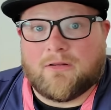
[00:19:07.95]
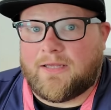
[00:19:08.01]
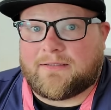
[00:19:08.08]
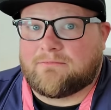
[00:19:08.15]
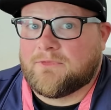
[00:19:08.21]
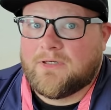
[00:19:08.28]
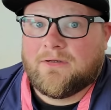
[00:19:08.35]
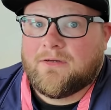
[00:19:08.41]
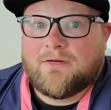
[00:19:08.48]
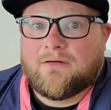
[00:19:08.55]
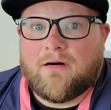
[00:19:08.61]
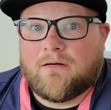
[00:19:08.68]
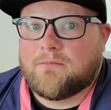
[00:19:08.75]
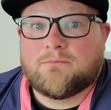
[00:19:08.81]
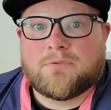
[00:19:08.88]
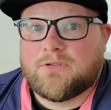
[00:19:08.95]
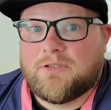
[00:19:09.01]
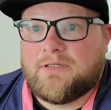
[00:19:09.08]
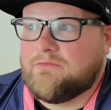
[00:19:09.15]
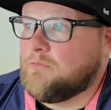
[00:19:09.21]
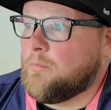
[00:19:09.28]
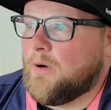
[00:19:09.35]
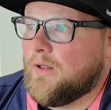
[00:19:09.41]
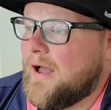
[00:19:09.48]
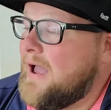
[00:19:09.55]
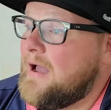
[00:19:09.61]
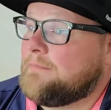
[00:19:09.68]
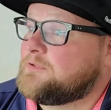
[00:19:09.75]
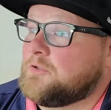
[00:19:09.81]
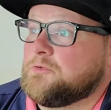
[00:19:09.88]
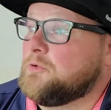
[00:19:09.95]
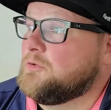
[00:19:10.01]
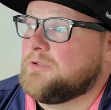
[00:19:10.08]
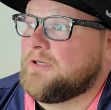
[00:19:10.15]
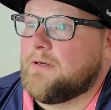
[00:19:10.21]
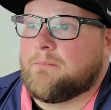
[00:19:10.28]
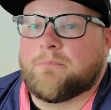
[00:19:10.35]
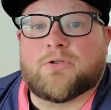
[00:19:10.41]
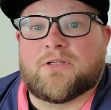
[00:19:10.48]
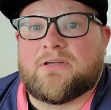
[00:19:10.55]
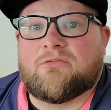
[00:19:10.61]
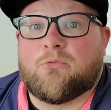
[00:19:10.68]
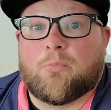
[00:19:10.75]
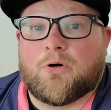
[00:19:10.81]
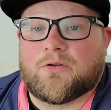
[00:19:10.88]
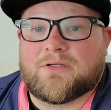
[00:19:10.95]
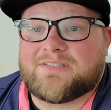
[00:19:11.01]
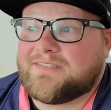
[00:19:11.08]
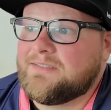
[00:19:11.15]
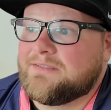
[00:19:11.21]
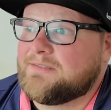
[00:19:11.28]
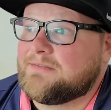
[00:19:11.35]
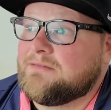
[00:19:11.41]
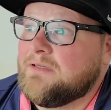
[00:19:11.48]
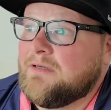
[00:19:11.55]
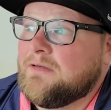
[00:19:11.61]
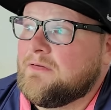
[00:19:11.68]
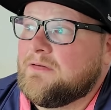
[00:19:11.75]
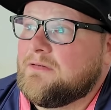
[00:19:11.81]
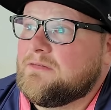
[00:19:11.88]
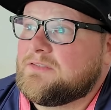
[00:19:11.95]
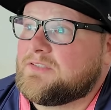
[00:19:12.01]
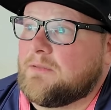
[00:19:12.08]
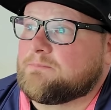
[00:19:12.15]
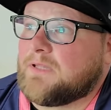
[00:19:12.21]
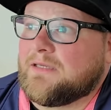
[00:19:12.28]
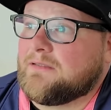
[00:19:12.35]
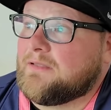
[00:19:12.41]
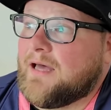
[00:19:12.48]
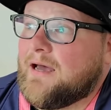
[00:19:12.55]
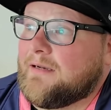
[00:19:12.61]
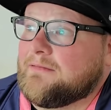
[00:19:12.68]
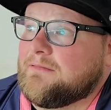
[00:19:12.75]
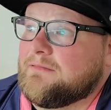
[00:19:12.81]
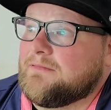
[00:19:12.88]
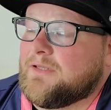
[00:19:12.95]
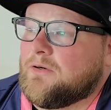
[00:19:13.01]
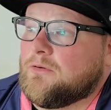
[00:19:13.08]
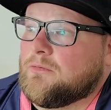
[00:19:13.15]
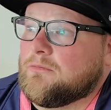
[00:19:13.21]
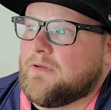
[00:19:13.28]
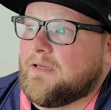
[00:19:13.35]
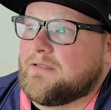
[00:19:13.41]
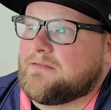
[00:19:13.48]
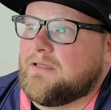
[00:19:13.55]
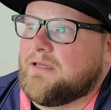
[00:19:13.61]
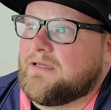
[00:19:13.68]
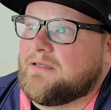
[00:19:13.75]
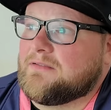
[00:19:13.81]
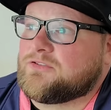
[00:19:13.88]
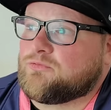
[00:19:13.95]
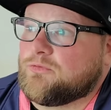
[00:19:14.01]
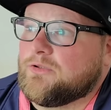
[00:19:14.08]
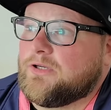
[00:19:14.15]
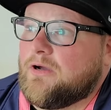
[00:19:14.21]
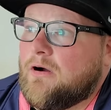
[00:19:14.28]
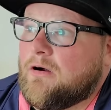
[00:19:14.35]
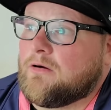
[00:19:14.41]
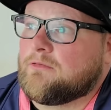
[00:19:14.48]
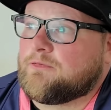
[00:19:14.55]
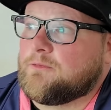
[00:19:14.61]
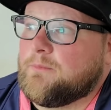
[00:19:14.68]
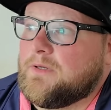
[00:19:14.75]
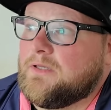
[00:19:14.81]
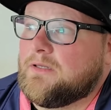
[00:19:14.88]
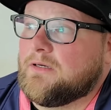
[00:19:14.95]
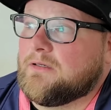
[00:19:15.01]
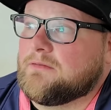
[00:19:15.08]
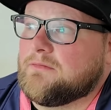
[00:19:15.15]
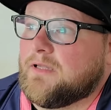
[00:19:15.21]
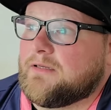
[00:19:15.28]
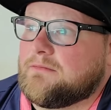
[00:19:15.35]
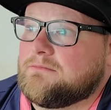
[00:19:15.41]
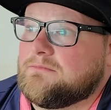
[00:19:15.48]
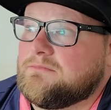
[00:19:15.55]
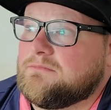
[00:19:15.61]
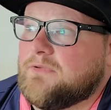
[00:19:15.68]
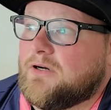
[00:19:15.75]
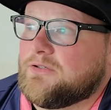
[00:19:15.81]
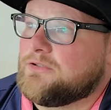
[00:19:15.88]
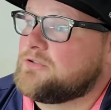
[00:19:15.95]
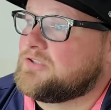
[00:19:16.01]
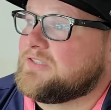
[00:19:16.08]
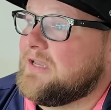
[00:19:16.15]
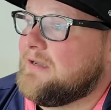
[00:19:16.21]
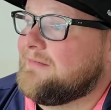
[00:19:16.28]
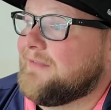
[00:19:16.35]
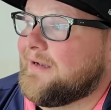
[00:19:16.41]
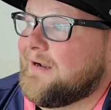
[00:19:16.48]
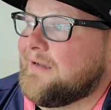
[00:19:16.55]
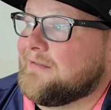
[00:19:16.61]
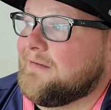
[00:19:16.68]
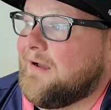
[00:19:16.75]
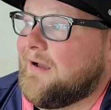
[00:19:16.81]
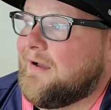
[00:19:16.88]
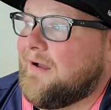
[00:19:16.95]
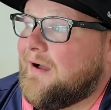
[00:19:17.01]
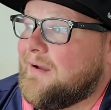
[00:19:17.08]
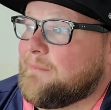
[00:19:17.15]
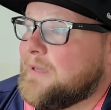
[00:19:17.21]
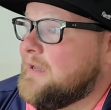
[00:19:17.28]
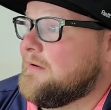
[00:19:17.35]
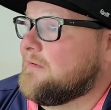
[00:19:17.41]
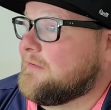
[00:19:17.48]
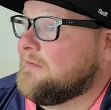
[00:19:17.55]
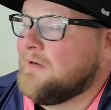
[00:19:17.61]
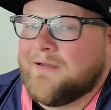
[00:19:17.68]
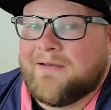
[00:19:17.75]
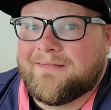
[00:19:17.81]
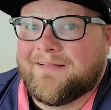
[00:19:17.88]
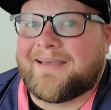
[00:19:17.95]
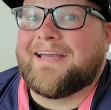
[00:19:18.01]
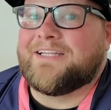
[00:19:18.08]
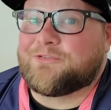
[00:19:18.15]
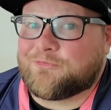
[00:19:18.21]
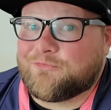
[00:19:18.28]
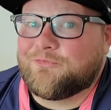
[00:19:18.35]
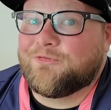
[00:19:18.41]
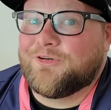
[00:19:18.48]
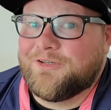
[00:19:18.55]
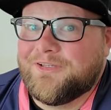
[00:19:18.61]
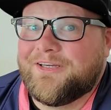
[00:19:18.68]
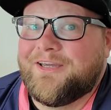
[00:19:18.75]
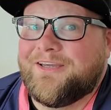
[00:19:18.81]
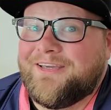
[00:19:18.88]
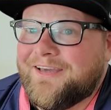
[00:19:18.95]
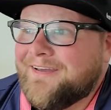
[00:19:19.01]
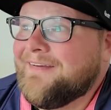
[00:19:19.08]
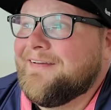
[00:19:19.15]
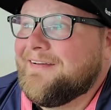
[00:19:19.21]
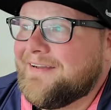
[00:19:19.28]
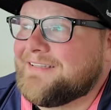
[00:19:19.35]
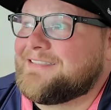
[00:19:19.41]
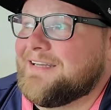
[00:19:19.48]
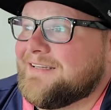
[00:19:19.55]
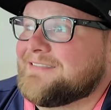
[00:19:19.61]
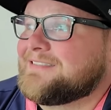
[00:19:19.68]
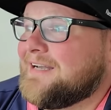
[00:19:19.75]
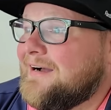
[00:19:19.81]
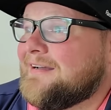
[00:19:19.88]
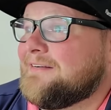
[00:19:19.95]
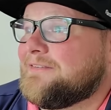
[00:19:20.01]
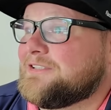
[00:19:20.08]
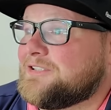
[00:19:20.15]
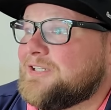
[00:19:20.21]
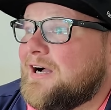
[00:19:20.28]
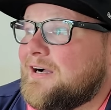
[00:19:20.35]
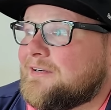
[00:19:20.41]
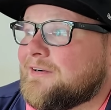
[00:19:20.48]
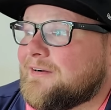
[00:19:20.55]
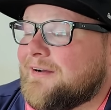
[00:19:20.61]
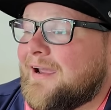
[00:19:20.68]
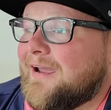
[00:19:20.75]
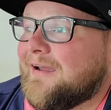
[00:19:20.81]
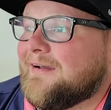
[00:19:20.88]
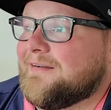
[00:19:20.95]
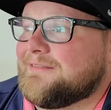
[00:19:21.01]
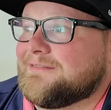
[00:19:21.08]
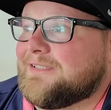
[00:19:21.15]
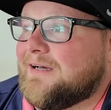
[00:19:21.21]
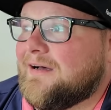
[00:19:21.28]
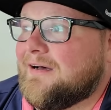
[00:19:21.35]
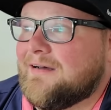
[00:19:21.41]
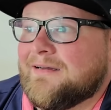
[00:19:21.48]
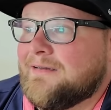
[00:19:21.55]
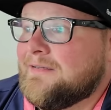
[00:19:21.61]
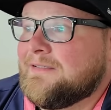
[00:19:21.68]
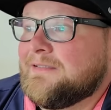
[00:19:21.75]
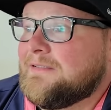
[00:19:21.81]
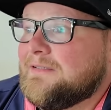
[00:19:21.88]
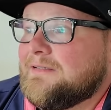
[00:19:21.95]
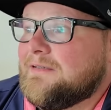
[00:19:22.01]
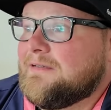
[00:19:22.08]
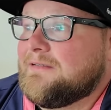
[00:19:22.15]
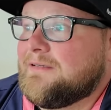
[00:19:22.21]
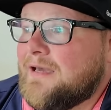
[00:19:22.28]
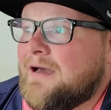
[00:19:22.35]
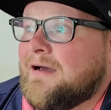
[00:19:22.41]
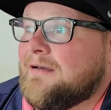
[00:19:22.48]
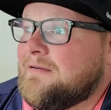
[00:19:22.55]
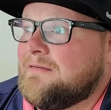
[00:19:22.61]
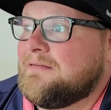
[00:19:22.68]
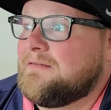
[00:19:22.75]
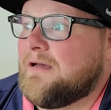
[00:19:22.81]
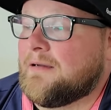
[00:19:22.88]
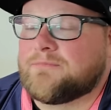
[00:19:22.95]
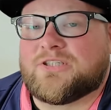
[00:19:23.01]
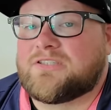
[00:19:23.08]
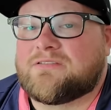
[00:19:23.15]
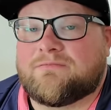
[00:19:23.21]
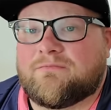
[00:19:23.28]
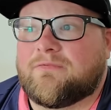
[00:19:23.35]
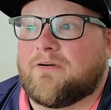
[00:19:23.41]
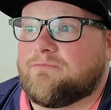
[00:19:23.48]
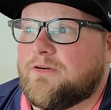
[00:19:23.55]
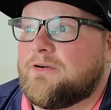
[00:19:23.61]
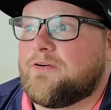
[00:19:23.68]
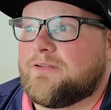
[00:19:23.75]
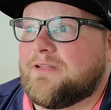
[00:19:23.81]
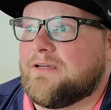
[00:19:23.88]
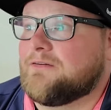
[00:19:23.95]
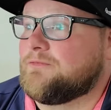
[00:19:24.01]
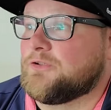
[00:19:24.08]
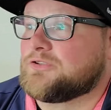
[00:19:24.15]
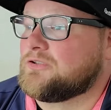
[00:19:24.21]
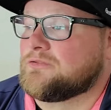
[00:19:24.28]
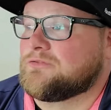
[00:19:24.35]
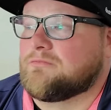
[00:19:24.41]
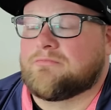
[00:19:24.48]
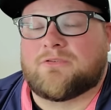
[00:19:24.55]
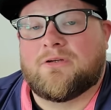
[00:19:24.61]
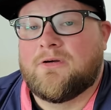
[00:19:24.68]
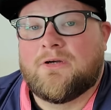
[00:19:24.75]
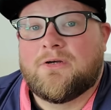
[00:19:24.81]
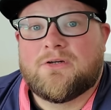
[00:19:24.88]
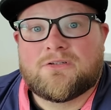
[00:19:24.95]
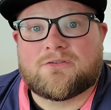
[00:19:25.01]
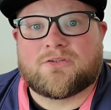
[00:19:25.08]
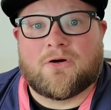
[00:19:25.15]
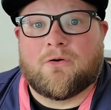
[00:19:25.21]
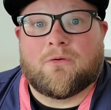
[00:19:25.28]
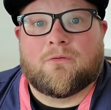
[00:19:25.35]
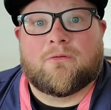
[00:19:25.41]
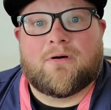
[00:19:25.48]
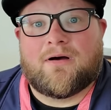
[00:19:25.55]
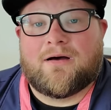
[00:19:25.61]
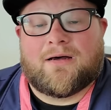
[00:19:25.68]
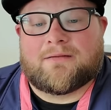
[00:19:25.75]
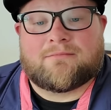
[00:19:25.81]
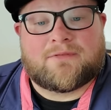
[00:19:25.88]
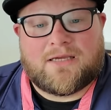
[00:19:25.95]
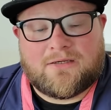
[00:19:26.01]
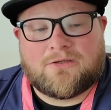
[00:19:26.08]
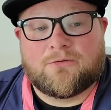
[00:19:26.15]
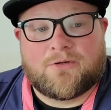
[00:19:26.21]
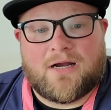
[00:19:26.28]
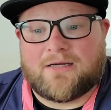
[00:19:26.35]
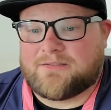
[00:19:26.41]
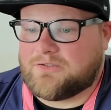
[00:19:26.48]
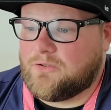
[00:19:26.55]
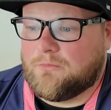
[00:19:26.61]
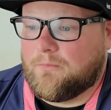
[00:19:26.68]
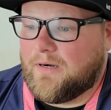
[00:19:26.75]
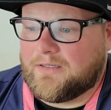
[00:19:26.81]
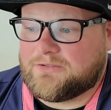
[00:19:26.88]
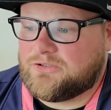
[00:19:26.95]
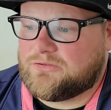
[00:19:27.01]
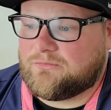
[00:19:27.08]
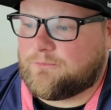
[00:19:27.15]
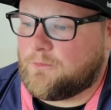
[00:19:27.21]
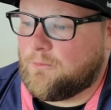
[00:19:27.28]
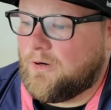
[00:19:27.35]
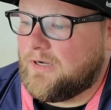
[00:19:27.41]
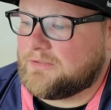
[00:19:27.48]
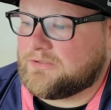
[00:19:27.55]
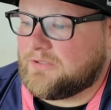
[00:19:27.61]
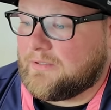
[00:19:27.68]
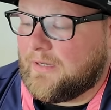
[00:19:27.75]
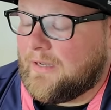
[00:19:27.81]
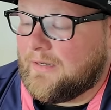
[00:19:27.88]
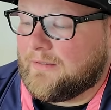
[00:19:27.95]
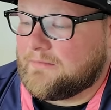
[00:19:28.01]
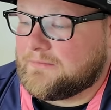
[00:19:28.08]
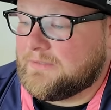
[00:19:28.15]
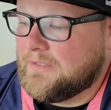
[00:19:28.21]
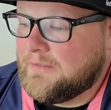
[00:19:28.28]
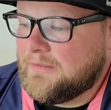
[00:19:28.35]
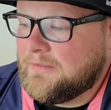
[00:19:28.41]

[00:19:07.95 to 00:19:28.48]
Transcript: like unbelievable, absolutely unbelievable. This is something that, you know, it, it's really hard for me to like understand that I, I am here. Like it's really, it, it's kind of a shocker. And, uh, yeah, I'm just very thankful. So, so uh, thank you guys so much for watching and